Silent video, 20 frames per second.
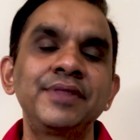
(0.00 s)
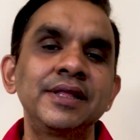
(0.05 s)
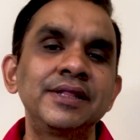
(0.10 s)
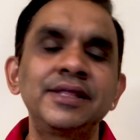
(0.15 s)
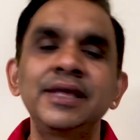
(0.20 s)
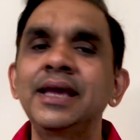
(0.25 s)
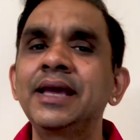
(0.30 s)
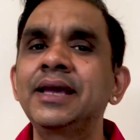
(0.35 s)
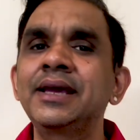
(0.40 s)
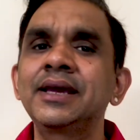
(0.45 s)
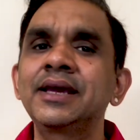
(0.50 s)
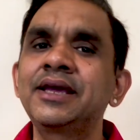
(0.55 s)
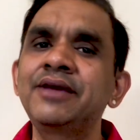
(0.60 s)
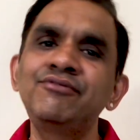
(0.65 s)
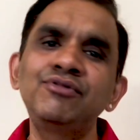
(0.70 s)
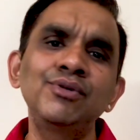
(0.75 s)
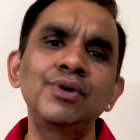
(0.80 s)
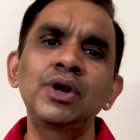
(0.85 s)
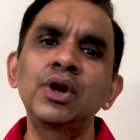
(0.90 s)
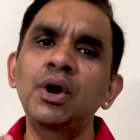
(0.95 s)
They give
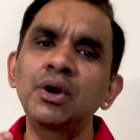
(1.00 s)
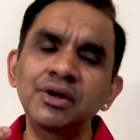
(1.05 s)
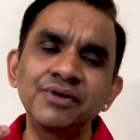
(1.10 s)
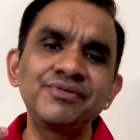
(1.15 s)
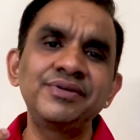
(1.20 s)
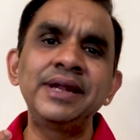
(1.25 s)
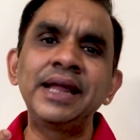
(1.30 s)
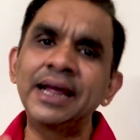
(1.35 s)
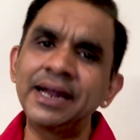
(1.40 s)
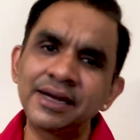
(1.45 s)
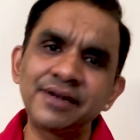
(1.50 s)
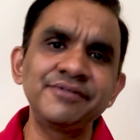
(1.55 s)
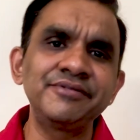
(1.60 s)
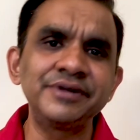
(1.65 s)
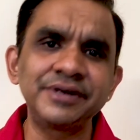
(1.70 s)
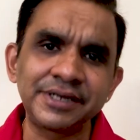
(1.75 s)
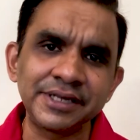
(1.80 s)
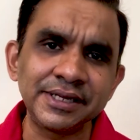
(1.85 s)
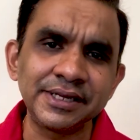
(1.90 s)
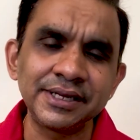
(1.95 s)
you a lot of
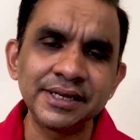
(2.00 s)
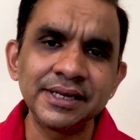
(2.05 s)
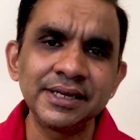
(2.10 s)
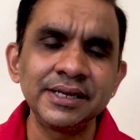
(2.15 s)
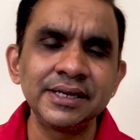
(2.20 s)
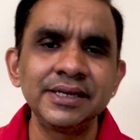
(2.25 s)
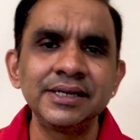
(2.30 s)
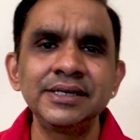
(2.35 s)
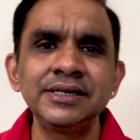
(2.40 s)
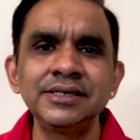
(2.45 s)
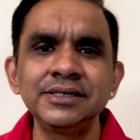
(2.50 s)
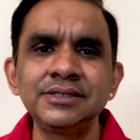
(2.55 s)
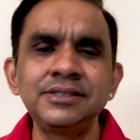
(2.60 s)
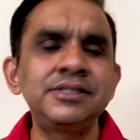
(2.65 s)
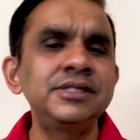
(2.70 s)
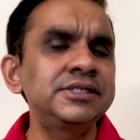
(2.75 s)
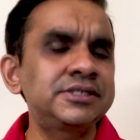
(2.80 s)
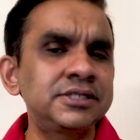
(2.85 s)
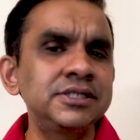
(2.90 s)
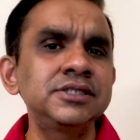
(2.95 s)
negativity.
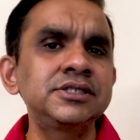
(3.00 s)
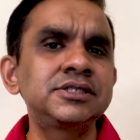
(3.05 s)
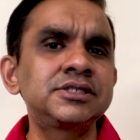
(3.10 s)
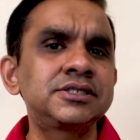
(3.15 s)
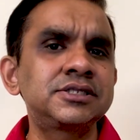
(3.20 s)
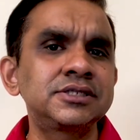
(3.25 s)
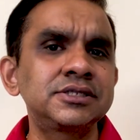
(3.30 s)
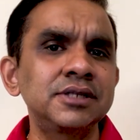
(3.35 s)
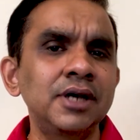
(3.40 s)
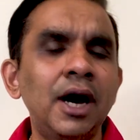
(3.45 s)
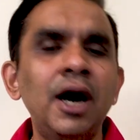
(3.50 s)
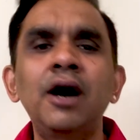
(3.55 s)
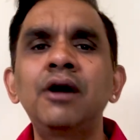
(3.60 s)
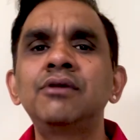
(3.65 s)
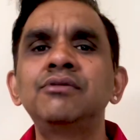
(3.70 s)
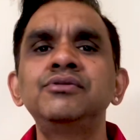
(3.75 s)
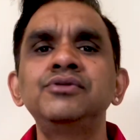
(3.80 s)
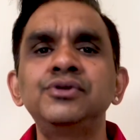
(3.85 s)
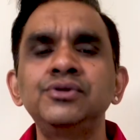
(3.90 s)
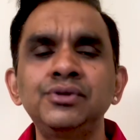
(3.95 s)
This is
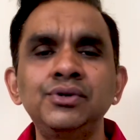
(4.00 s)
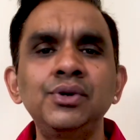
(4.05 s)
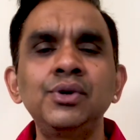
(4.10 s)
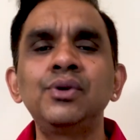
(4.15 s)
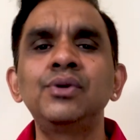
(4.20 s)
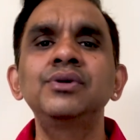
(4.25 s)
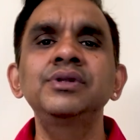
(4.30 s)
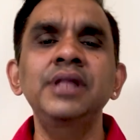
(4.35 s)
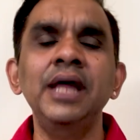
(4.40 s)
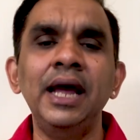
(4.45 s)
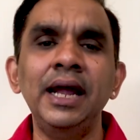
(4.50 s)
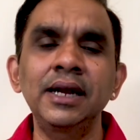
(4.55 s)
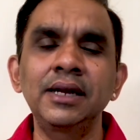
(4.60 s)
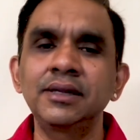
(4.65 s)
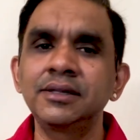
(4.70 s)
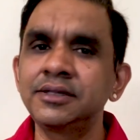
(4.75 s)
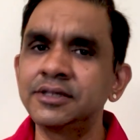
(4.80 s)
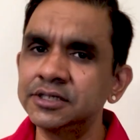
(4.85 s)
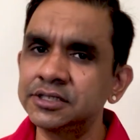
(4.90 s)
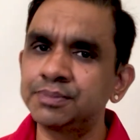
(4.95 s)
how you know
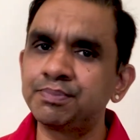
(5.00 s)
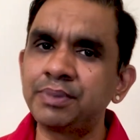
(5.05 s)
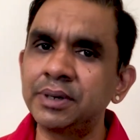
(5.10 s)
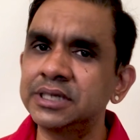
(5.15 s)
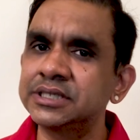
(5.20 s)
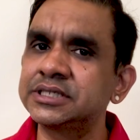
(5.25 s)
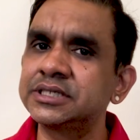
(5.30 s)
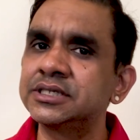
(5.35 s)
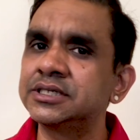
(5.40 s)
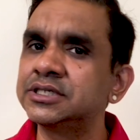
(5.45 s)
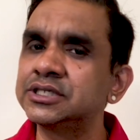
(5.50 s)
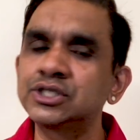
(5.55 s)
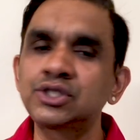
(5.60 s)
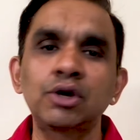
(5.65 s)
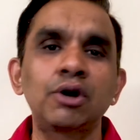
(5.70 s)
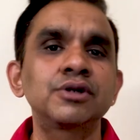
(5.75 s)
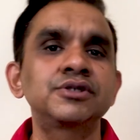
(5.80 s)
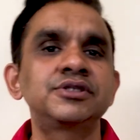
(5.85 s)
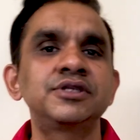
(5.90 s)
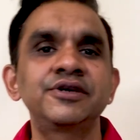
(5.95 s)
that this person is
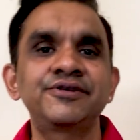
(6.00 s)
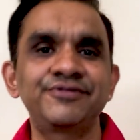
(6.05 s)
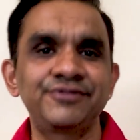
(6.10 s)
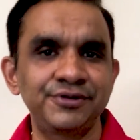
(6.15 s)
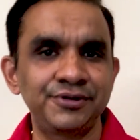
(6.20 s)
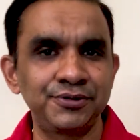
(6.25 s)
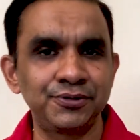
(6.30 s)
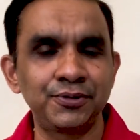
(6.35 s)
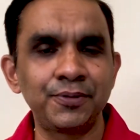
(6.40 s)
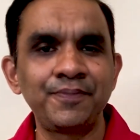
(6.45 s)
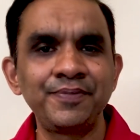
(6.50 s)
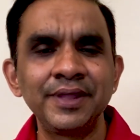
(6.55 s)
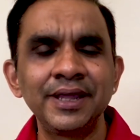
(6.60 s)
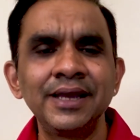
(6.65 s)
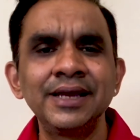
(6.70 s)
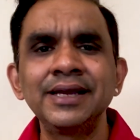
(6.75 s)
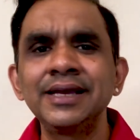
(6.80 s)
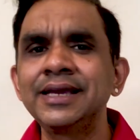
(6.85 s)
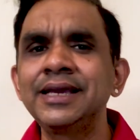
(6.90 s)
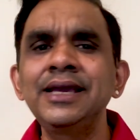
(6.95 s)
toxic for you.
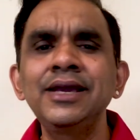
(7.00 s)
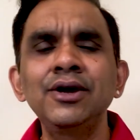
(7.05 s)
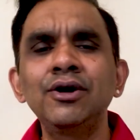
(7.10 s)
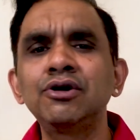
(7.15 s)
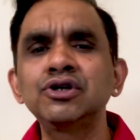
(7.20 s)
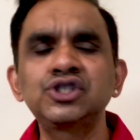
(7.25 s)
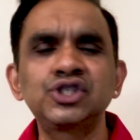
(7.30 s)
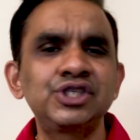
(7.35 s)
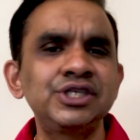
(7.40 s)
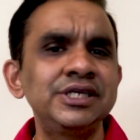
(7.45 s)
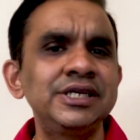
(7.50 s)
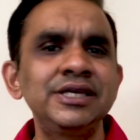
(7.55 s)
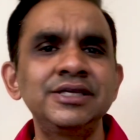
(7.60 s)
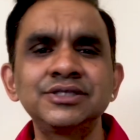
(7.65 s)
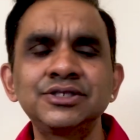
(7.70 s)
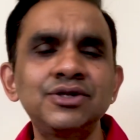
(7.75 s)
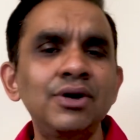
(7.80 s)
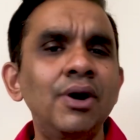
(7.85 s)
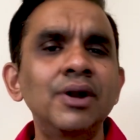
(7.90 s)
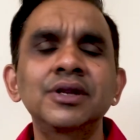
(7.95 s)
He or she
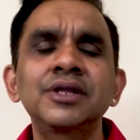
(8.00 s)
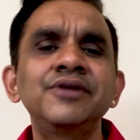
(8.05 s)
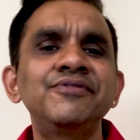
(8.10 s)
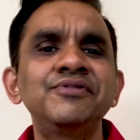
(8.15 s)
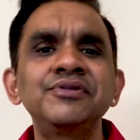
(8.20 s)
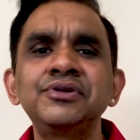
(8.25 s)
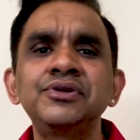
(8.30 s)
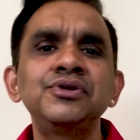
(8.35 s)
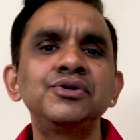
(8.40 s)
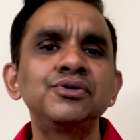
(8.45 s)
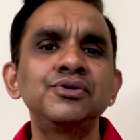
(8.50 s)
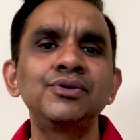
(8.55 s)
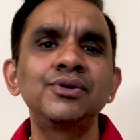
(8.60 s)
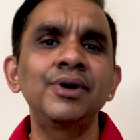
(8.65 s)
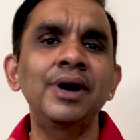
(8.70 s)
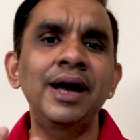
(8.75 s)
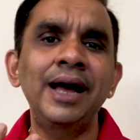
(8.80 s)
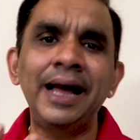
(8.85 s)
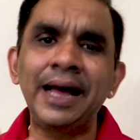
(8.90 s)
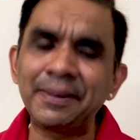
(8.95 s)
is not giving you
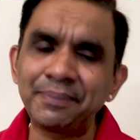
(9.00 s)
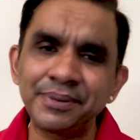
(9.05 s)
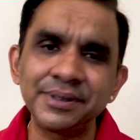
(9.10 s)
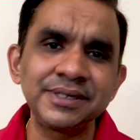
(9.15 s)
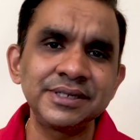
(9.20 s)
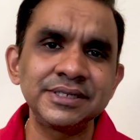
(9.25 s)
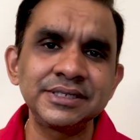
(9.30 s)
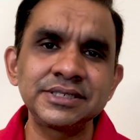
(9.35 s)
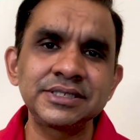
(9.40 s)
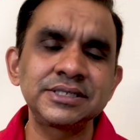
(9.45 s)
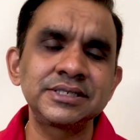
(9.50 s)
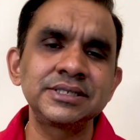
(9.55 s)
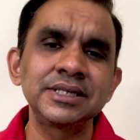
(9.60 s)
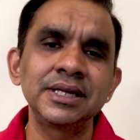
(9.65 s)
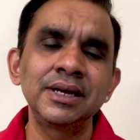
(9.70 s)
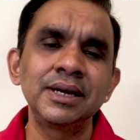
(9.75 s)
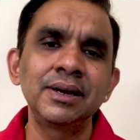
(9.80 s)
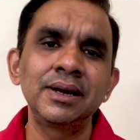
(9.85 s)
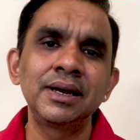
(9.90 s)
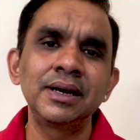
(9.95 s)
a happiness
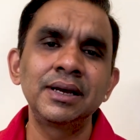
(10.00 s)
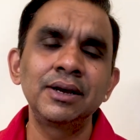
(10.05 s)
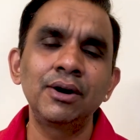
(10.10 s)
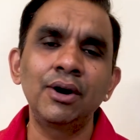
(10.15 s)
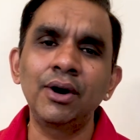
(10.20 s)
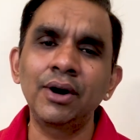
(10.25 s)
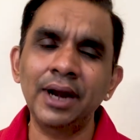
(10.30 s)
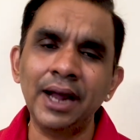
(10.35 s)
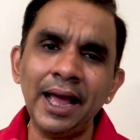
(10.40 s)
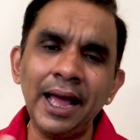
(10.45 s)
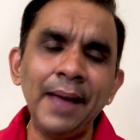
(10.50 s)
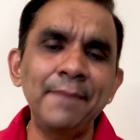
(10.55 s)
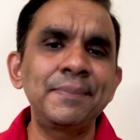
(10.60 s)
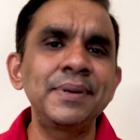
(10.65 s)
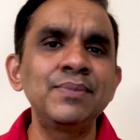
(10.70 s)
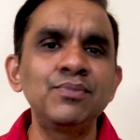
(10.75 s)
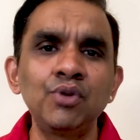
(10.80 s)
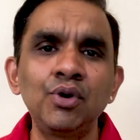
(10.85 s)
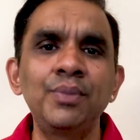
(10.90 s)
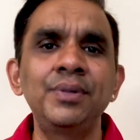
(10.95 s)
or a happy
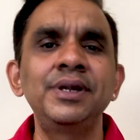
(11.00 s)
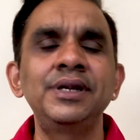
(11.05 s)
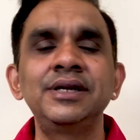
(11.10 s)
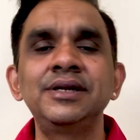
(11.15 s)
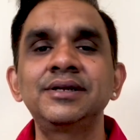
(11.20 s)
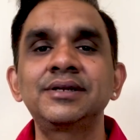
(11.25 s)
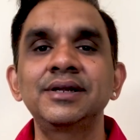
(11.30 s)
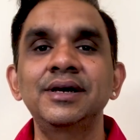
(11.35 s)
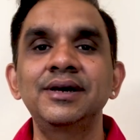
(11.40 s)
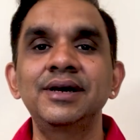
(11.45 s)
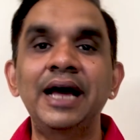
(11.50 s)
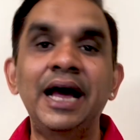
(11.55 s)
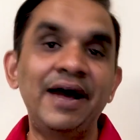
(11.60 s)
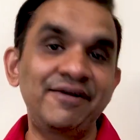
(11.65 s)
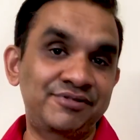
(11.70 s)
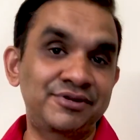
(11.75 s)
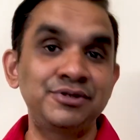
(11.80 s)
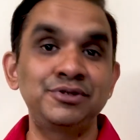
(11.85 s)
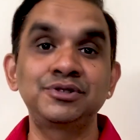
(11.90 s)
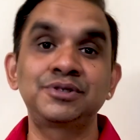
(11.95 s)
moment
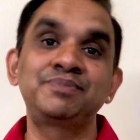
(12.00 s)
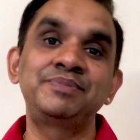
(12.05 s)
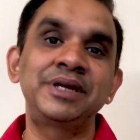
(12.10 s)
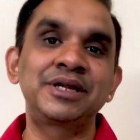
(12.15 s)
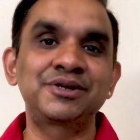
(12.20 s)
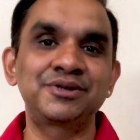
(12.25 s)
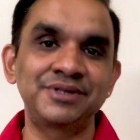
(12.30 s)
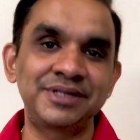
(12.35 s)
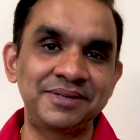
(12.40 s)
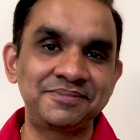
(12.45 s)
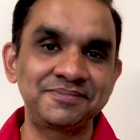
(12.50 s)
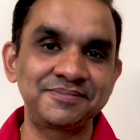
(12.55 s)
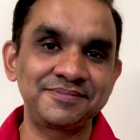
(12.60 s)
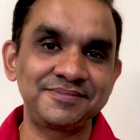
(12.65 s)
after you speak to them.